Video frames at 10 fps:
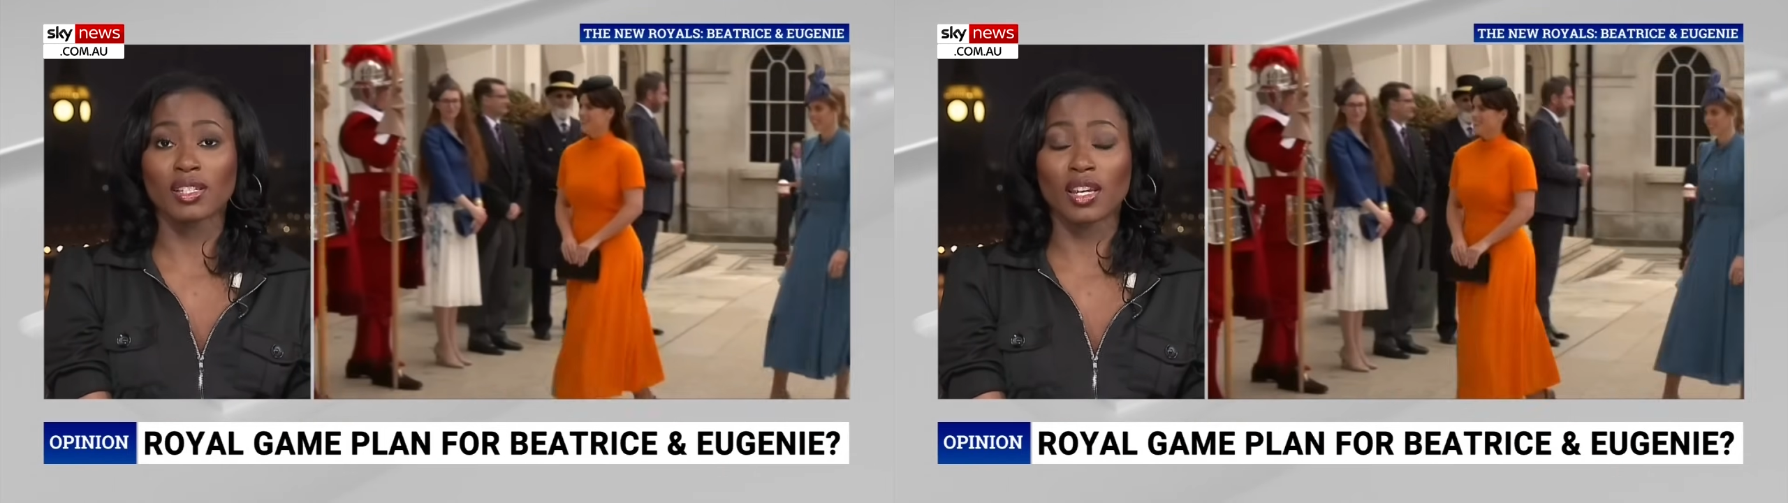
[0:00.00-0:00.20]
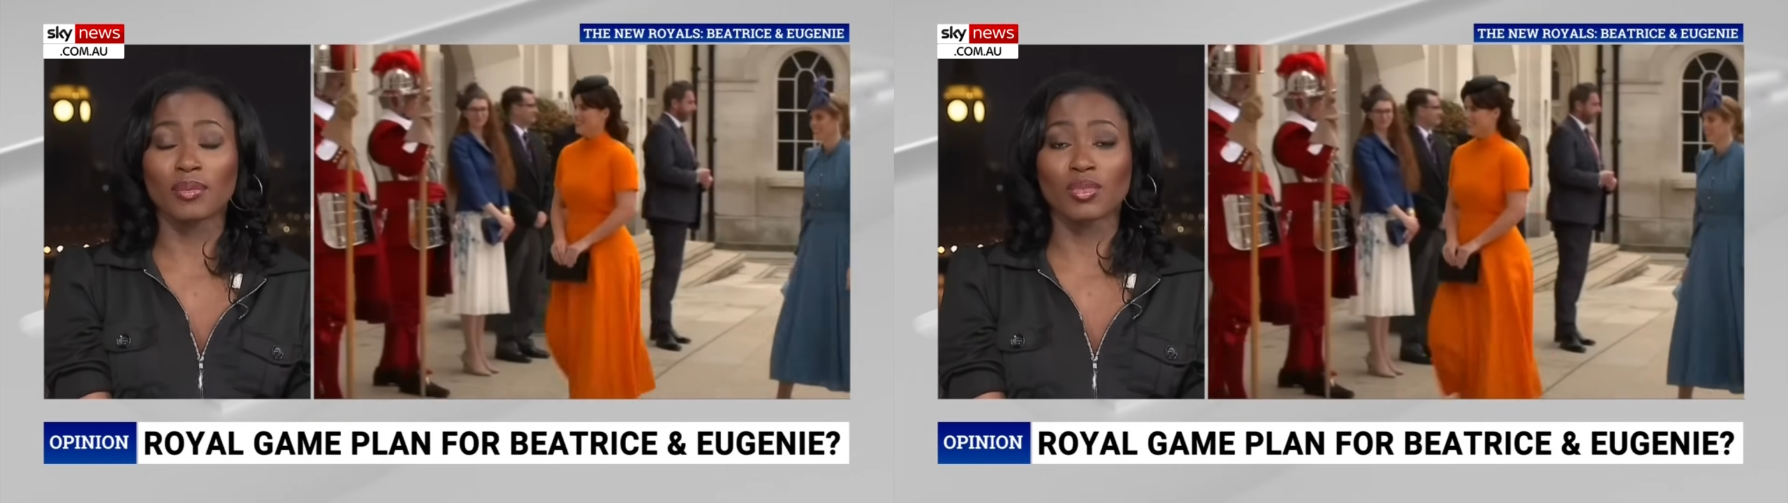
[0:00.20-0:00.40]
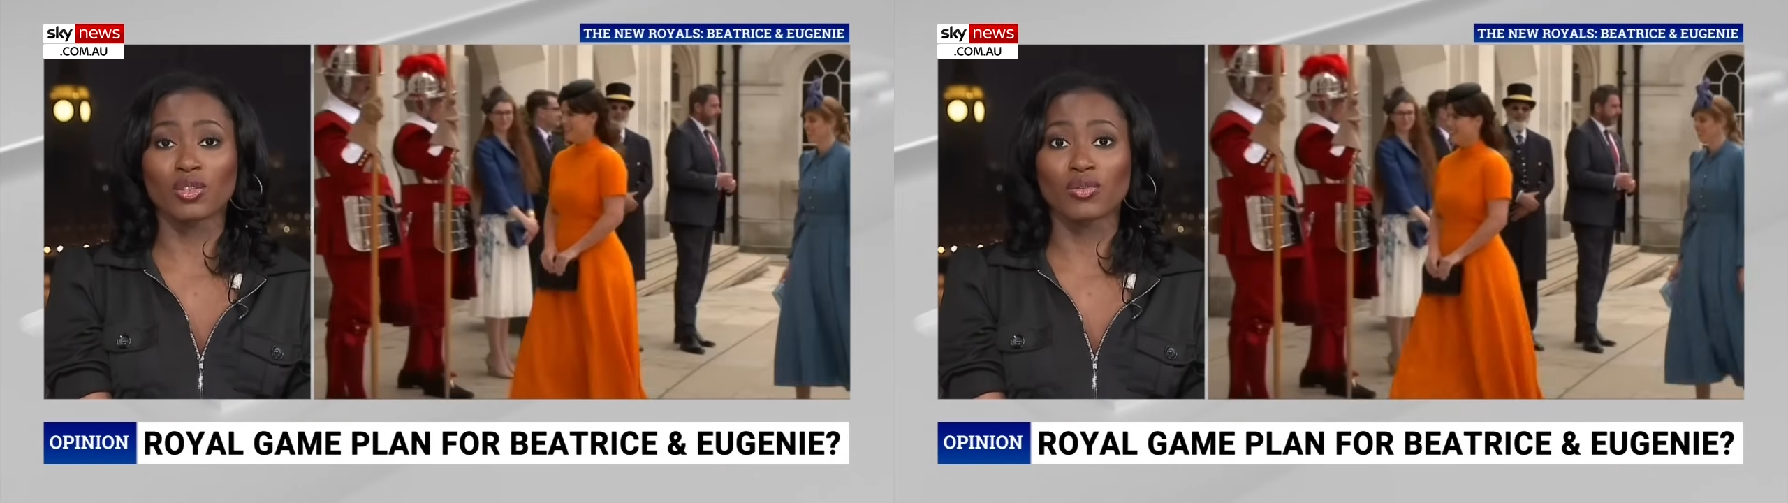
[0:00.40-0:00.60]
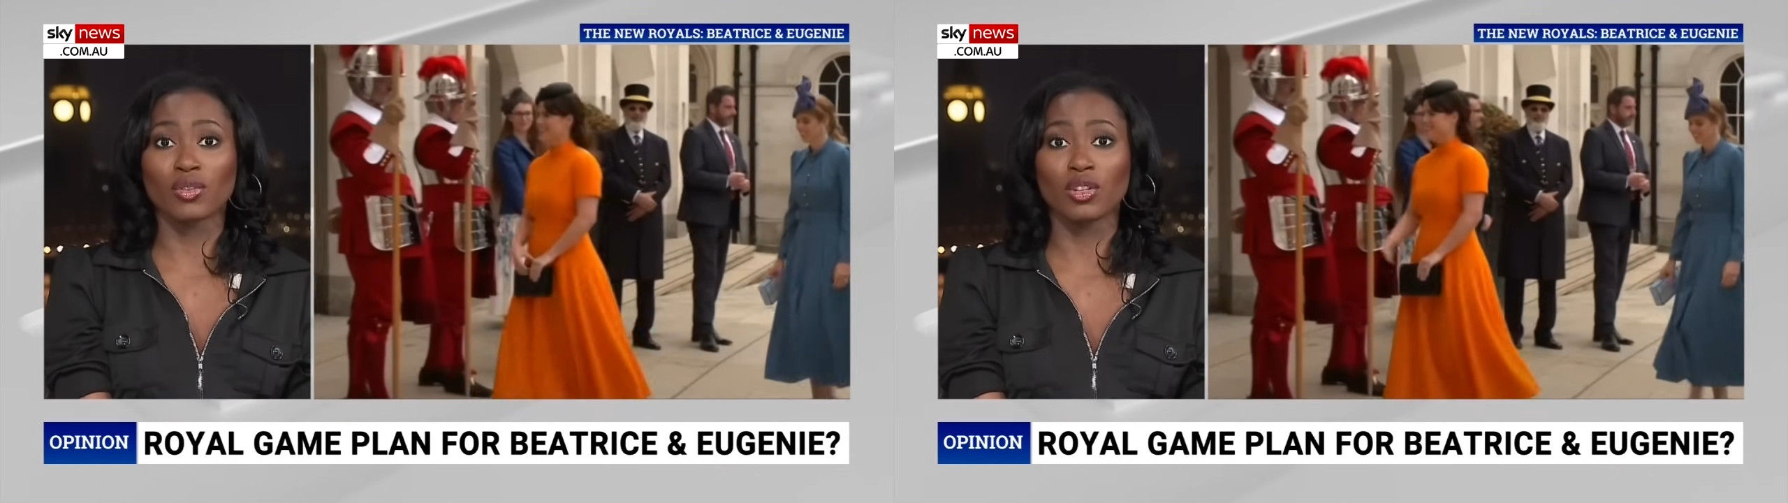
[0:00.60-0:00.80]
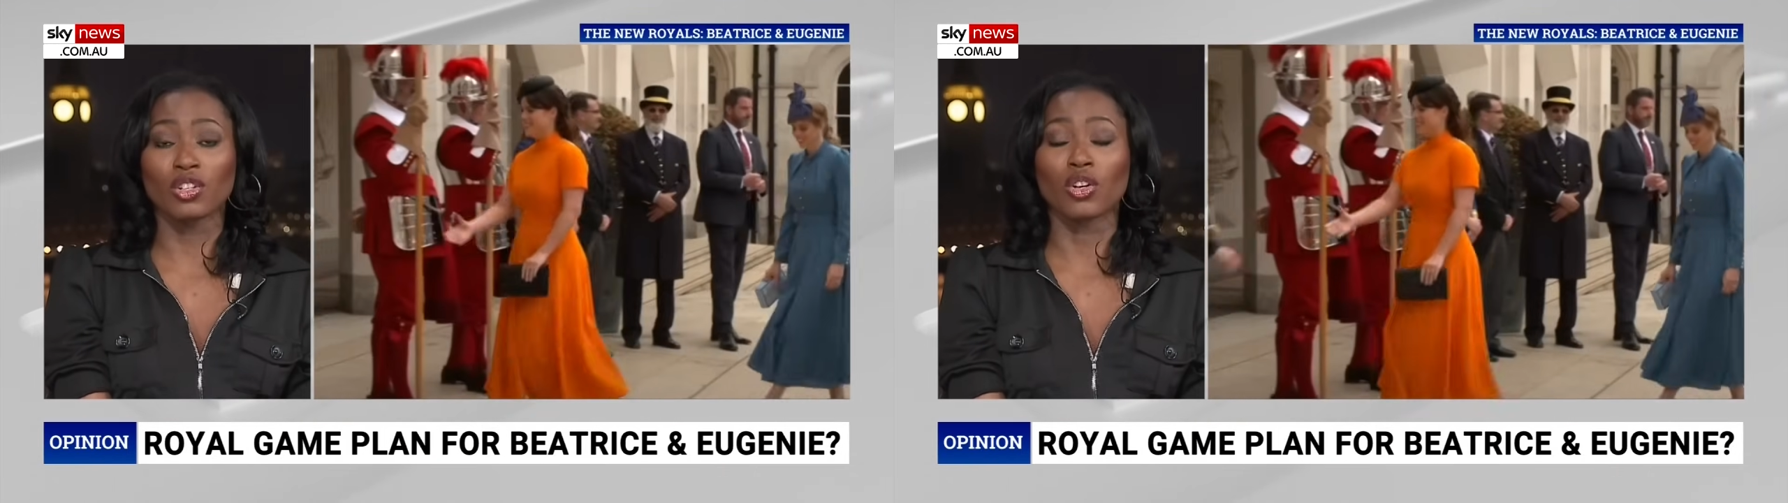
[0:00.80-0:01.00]
terms of
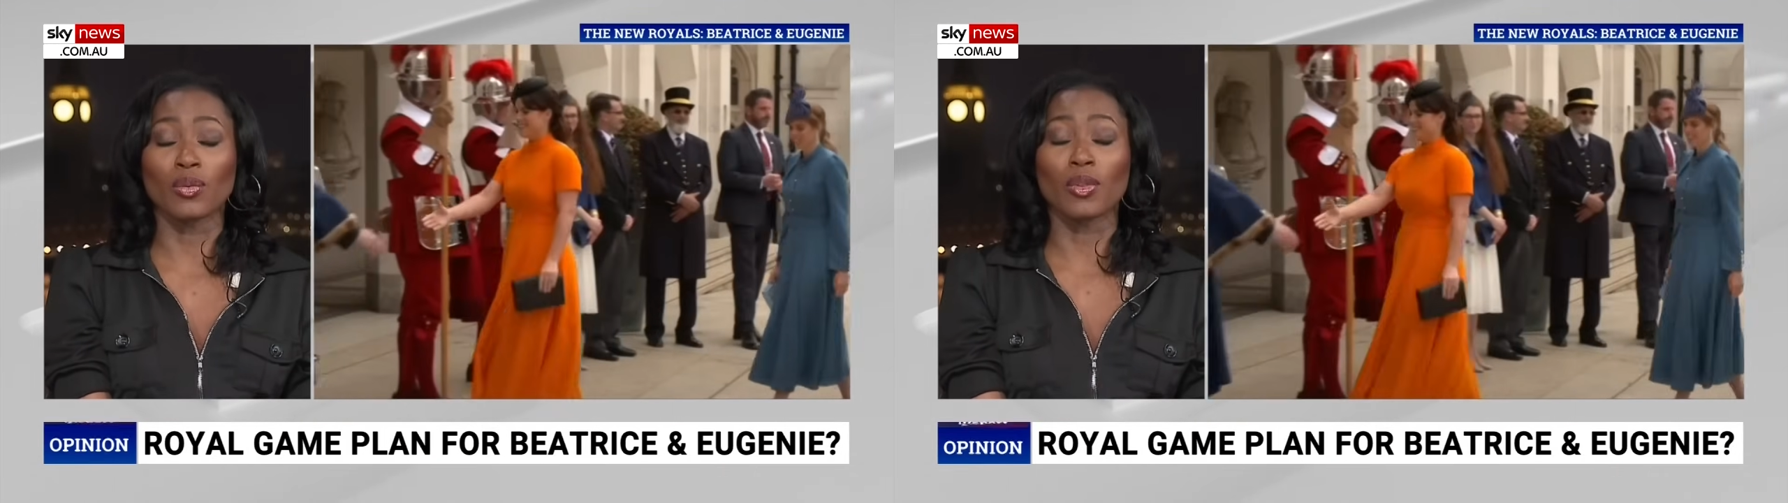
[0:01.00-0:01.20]
you know